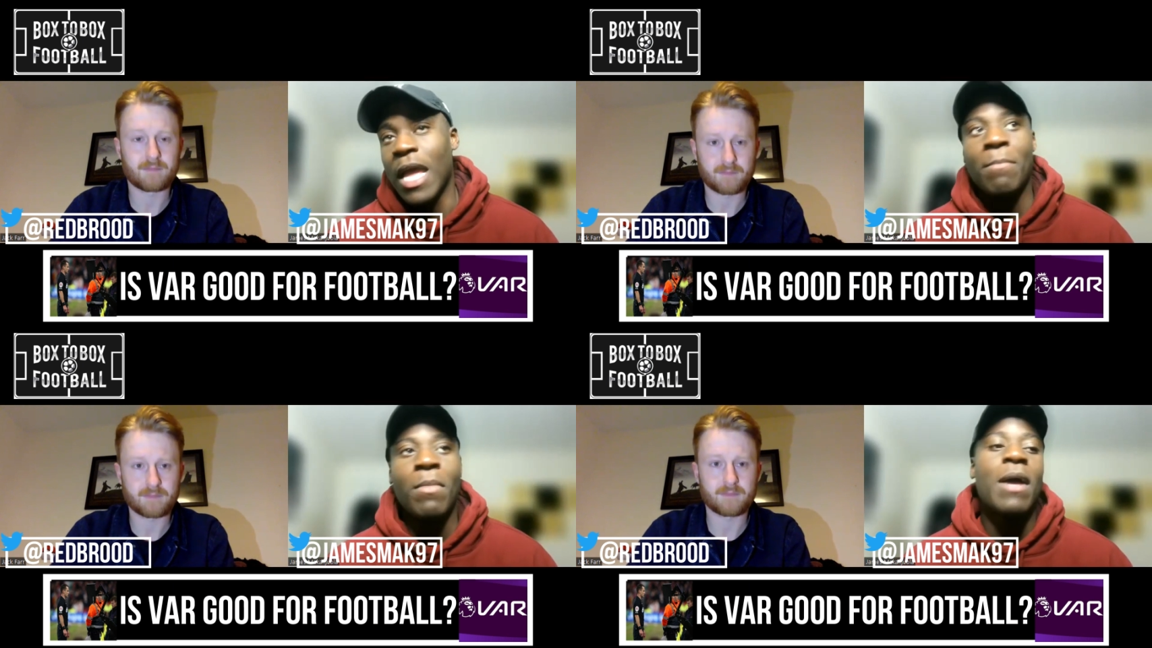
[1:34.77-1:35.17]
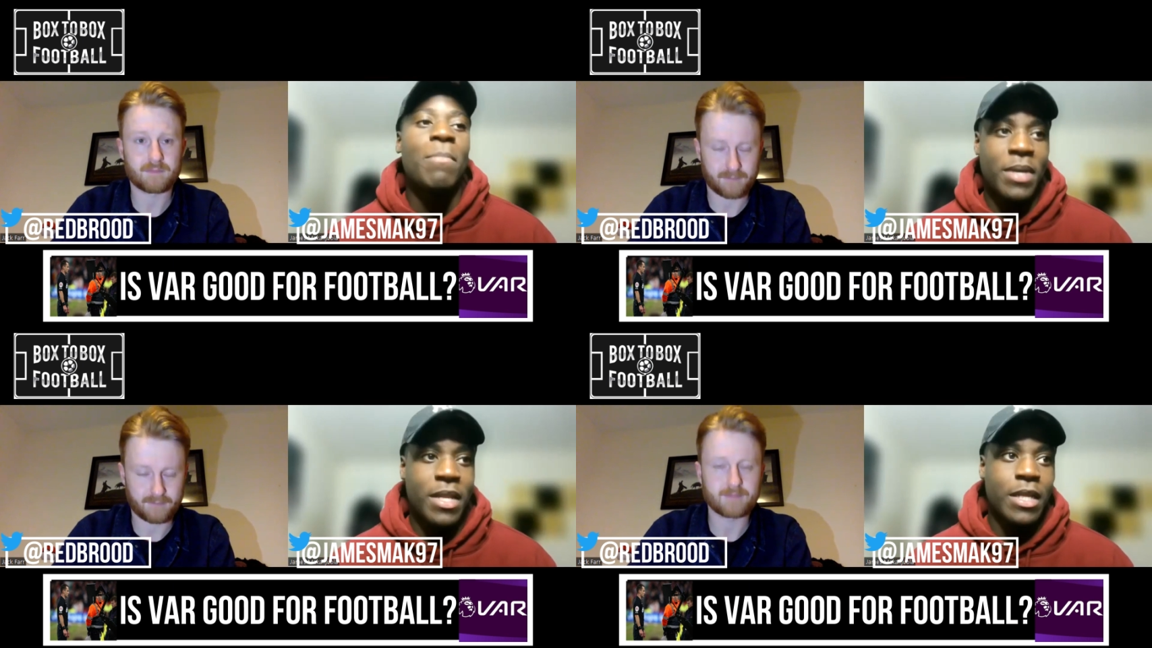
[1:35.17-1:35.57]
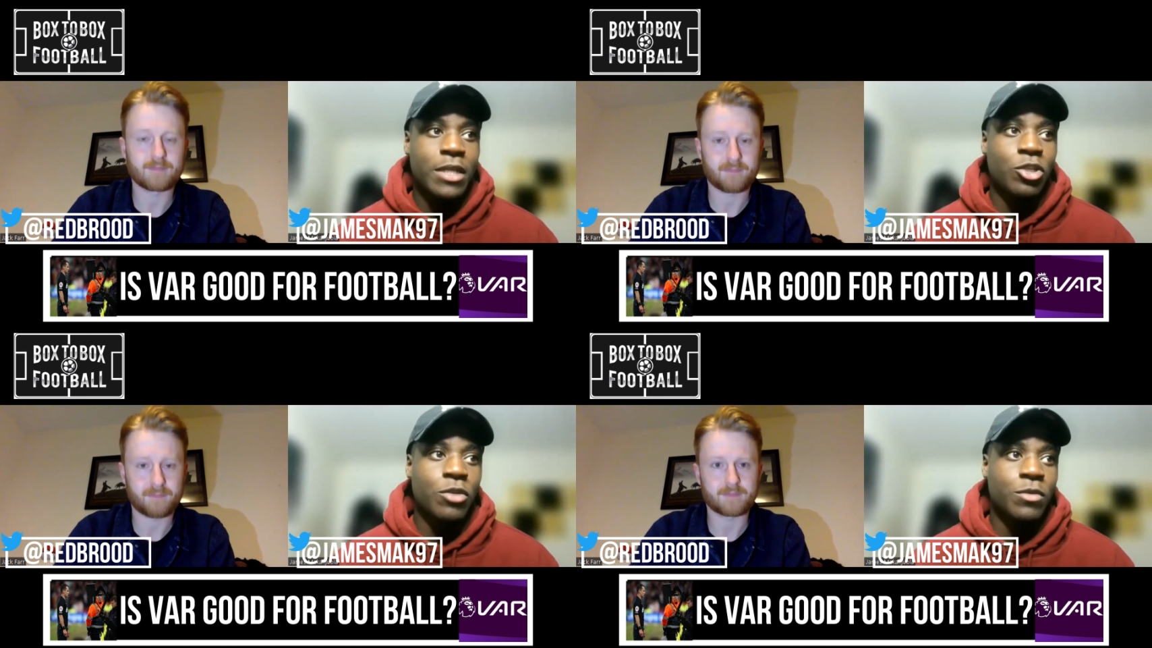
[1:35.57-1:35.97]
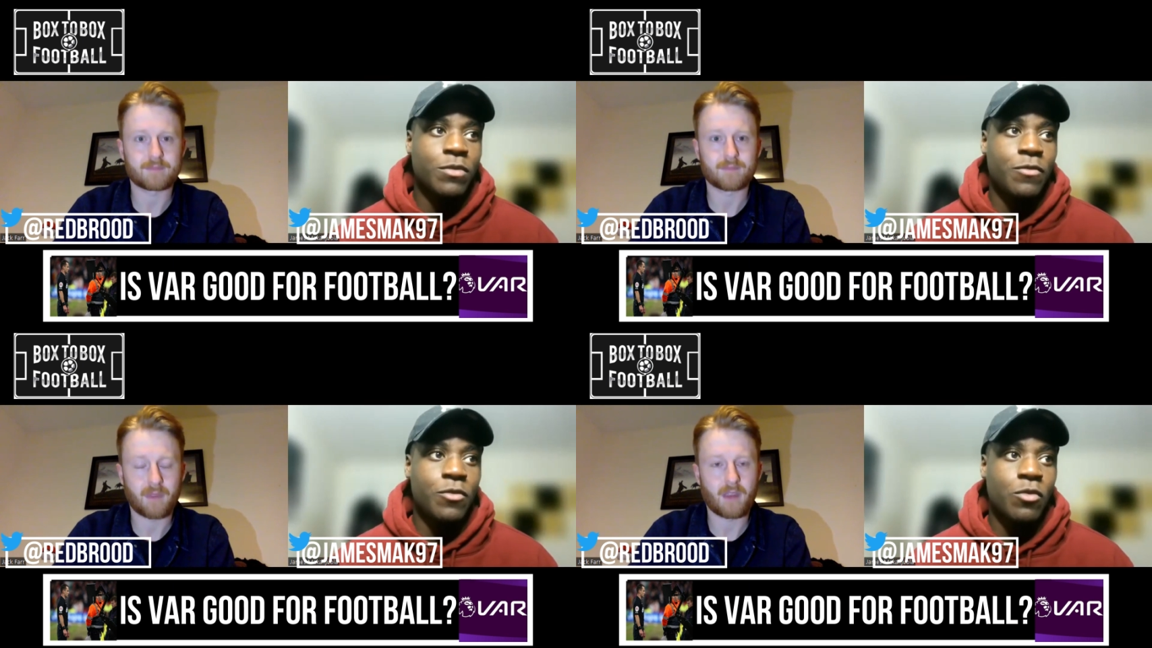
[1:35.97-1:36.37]
Speaker 1: In my opinion, in terms
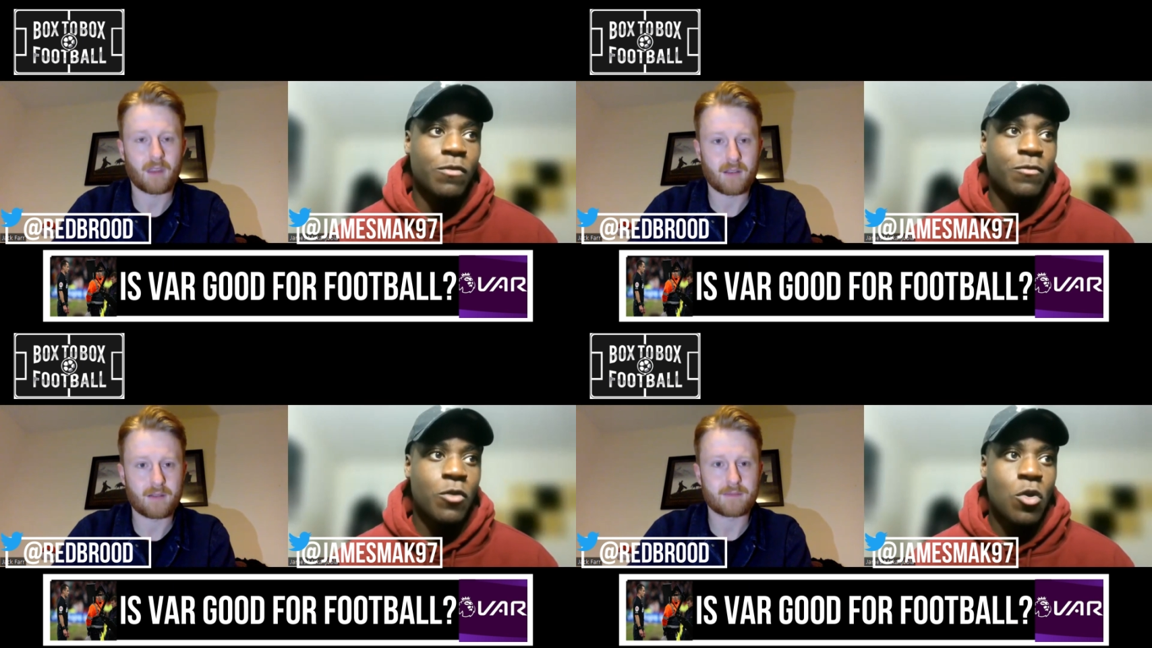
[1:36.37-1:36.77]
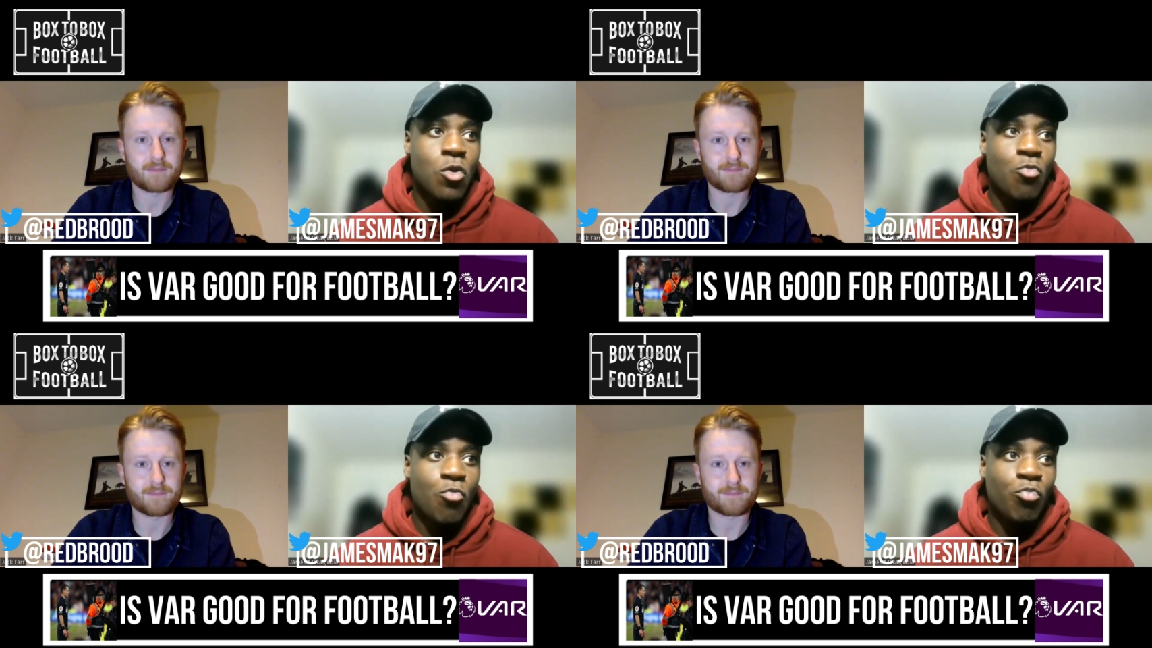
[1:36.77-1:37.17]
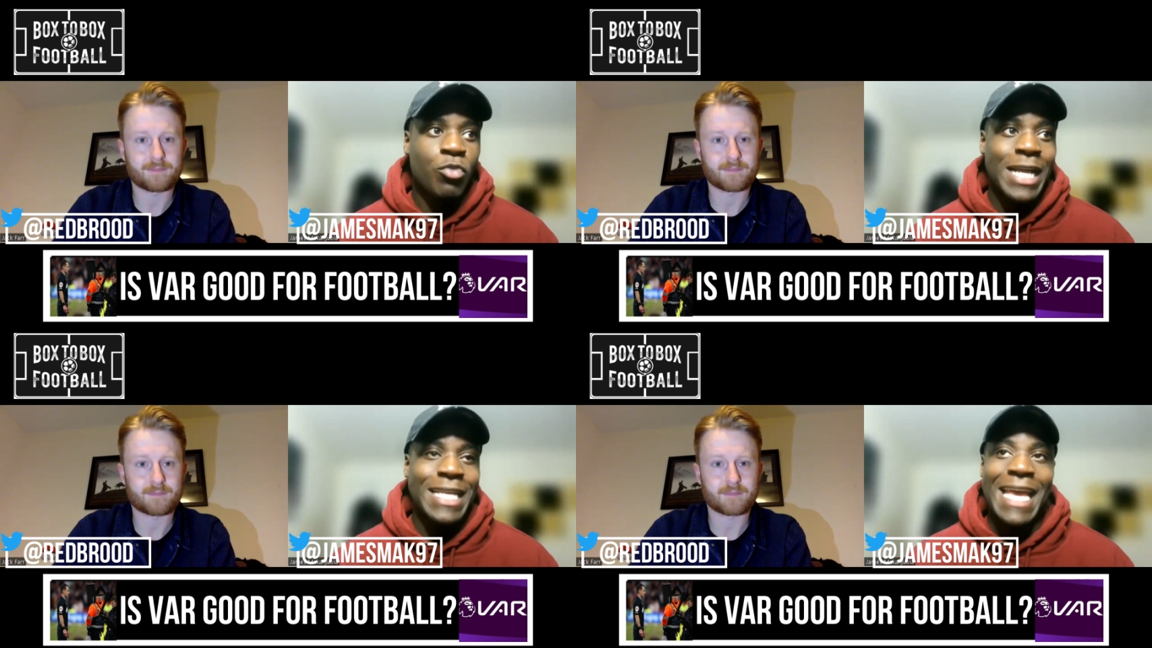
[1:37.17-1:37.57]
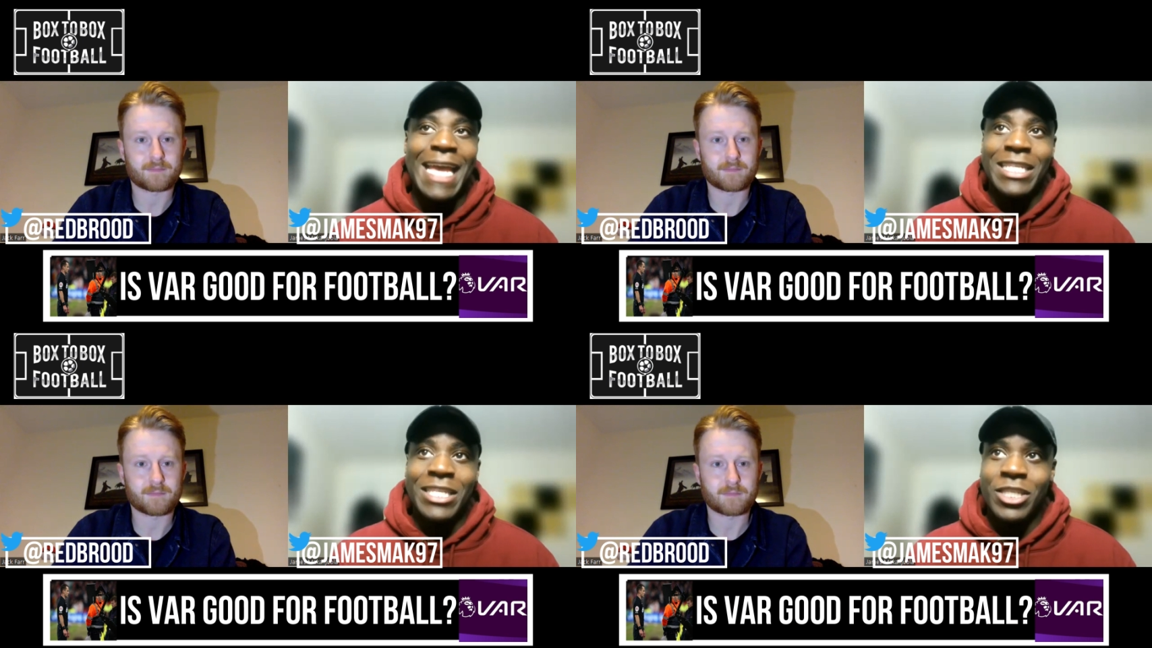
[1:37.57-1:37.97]
of view of like
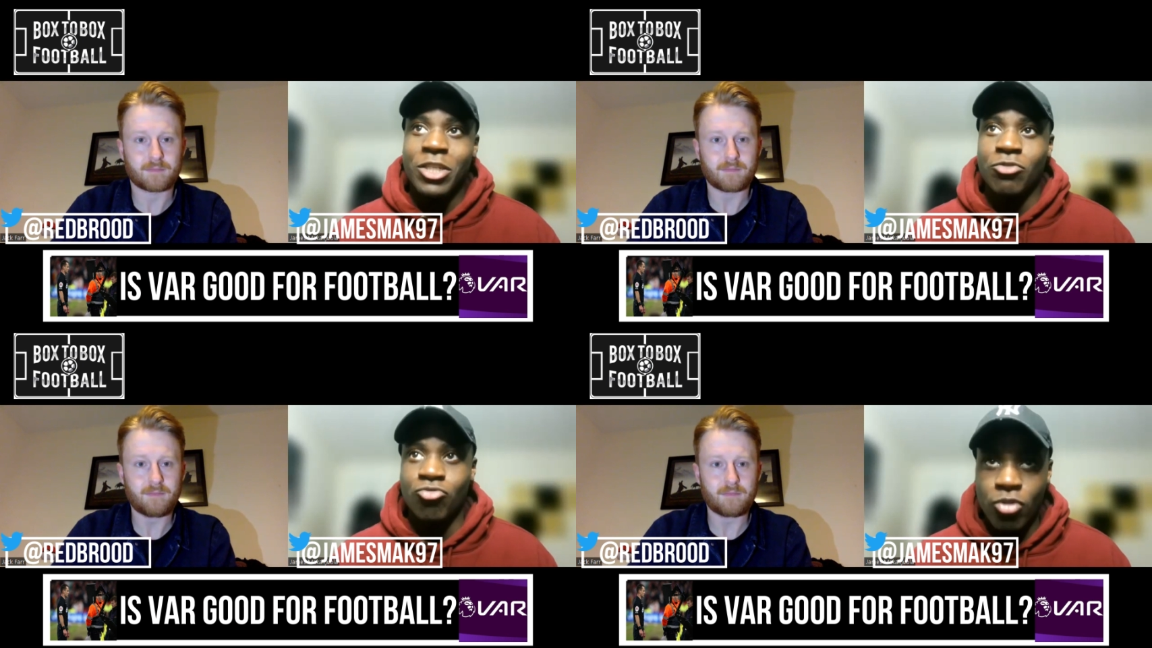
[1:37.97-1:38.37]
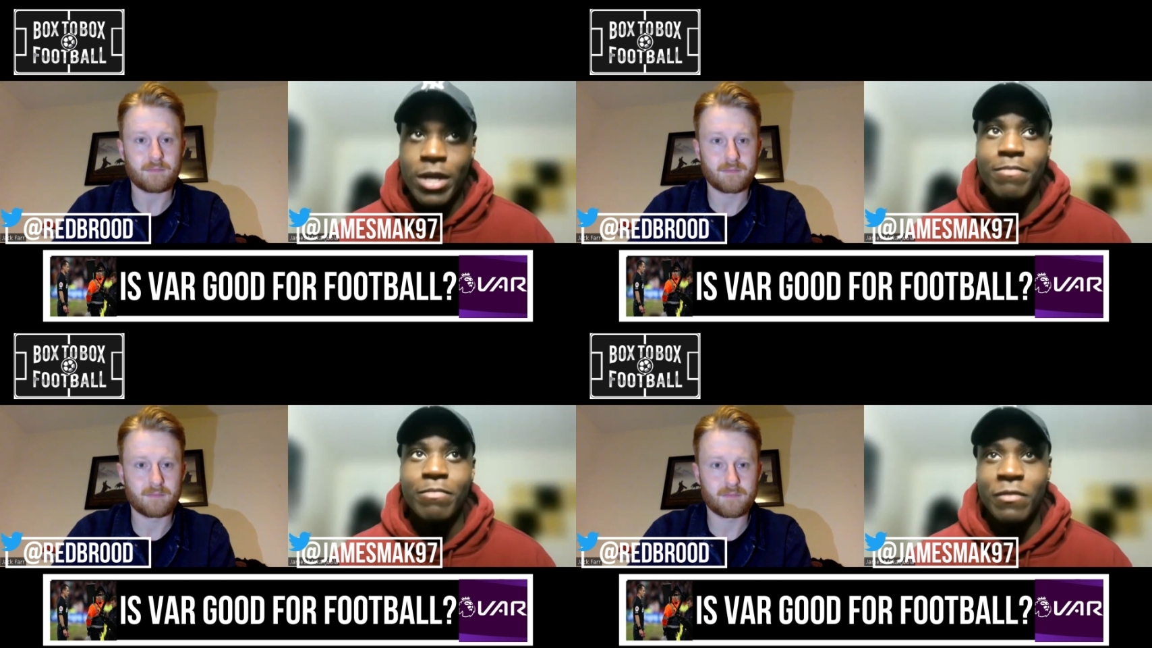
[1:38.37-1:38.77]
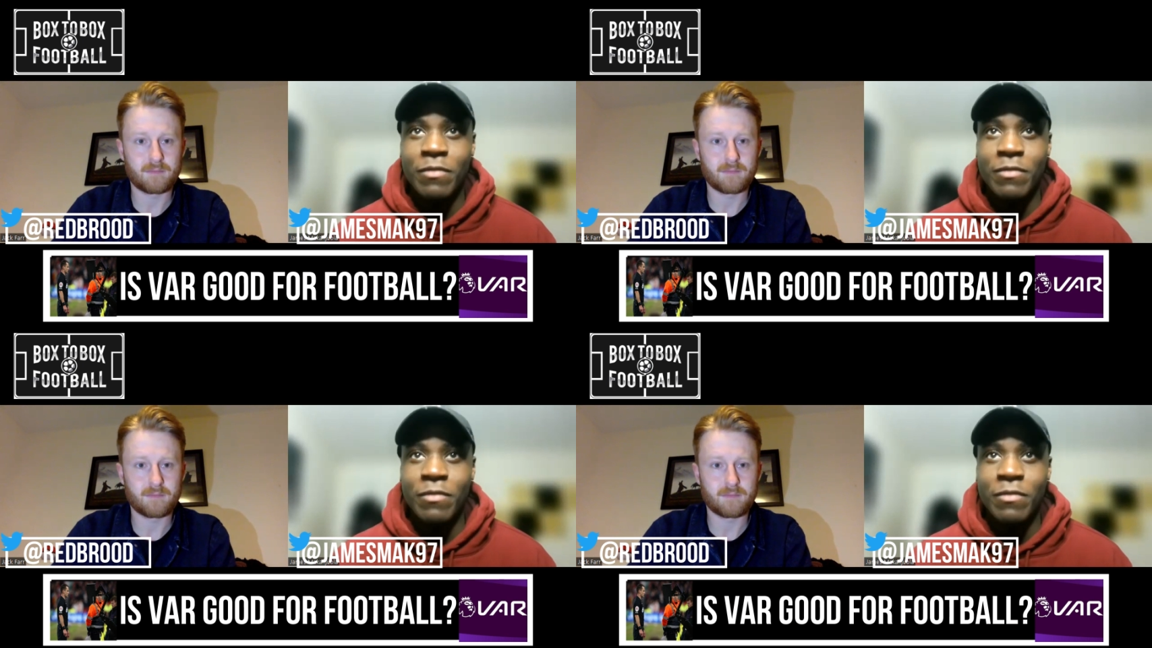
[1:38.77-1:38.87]
getting decisions right.